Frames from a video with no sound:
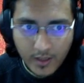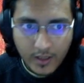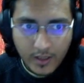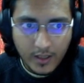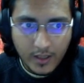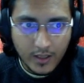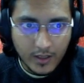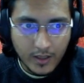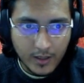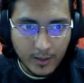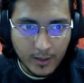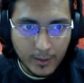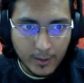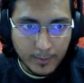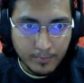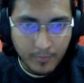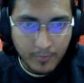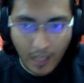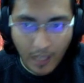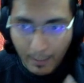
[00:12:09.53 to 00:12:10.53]

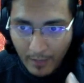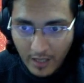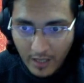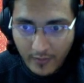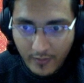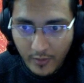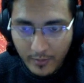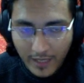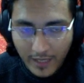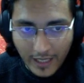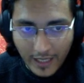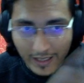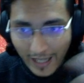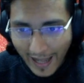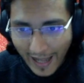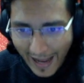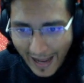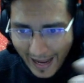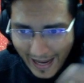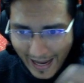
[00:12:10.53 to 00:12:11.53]
Apart from
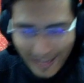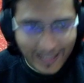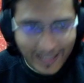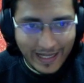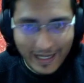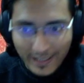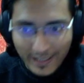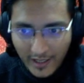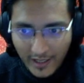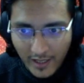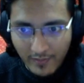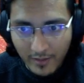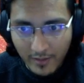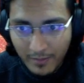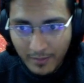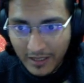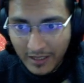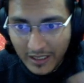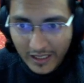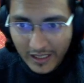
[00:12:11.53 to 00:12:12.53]
that, any entity will
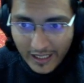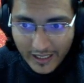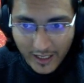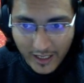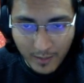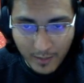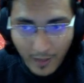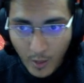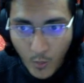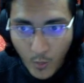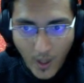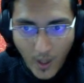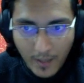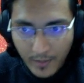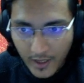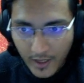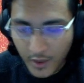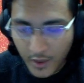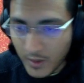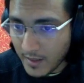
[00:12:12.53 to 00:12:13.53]
be created by one
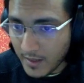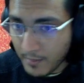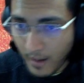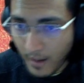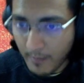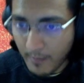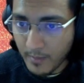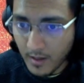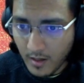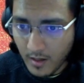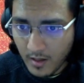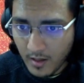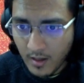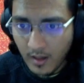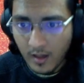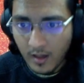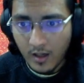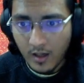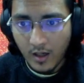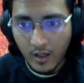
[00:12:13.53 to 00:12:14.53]
particular member.
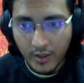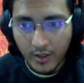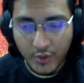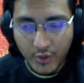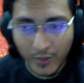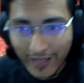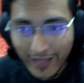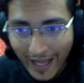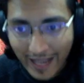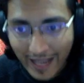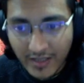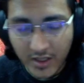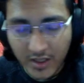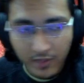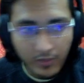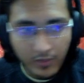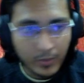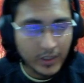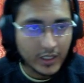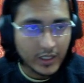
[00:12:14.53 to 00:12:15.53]
So an answer
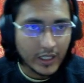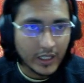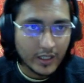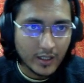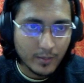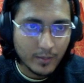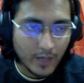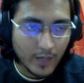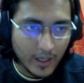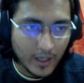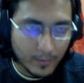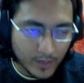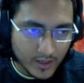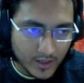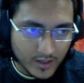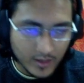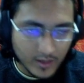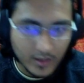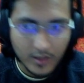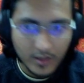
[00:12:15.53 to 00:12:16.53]
will be created by a
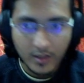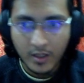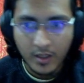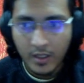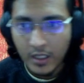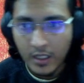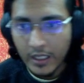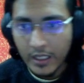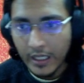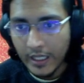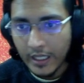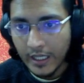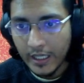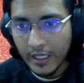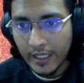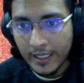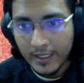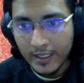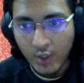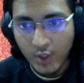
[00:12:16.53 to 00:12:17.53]
person,
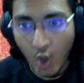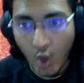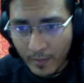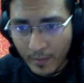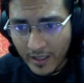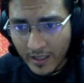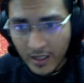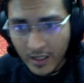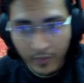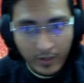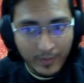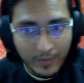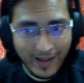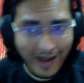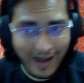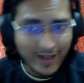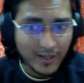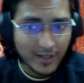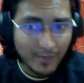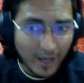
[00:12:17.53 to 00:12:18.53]
a comment will be
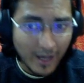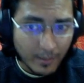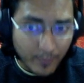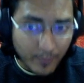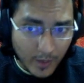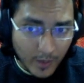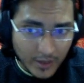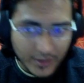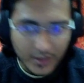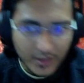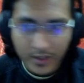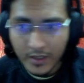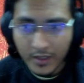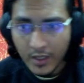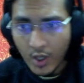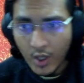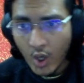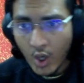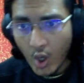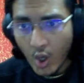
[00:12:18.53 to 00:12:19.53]
added by a
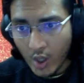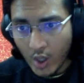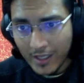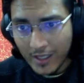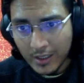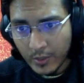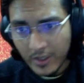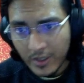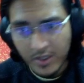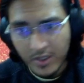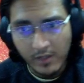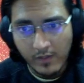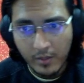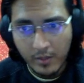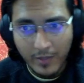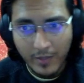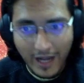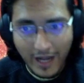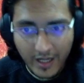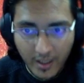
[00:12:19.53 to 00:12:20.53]
person, or a question
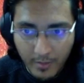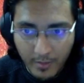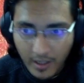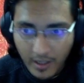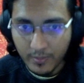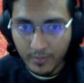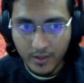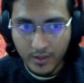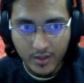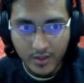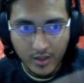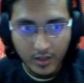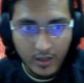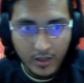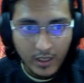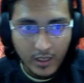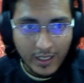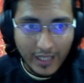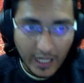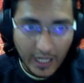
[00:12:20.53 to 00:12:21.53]
will be added by a person.
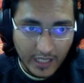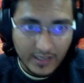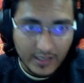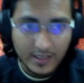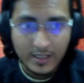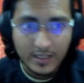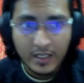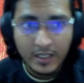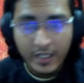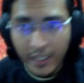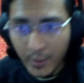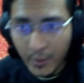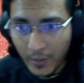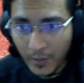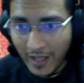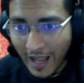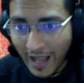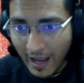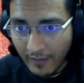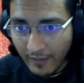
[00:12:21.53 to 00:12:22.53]
Hence, it
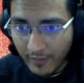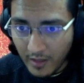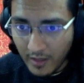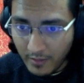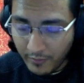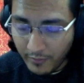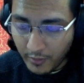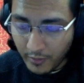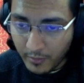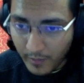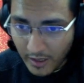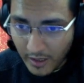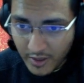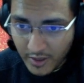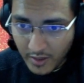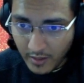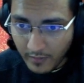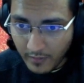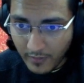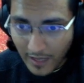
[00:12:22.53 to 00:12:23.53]
will have the
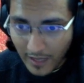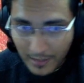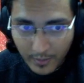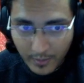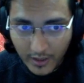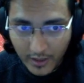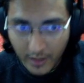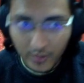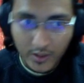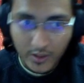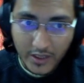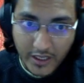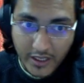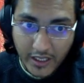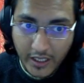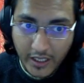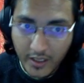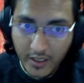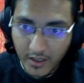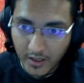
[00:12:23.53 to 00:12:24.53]
information of that particular
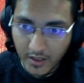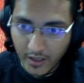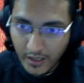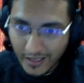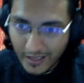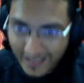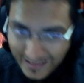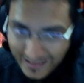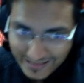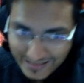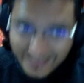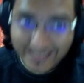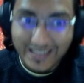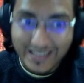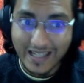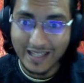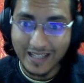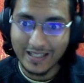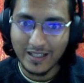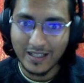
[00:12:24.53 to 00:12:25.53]
creator
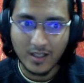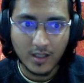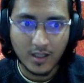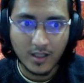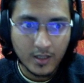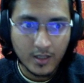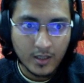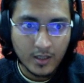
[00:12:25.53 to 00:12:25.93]
inside it.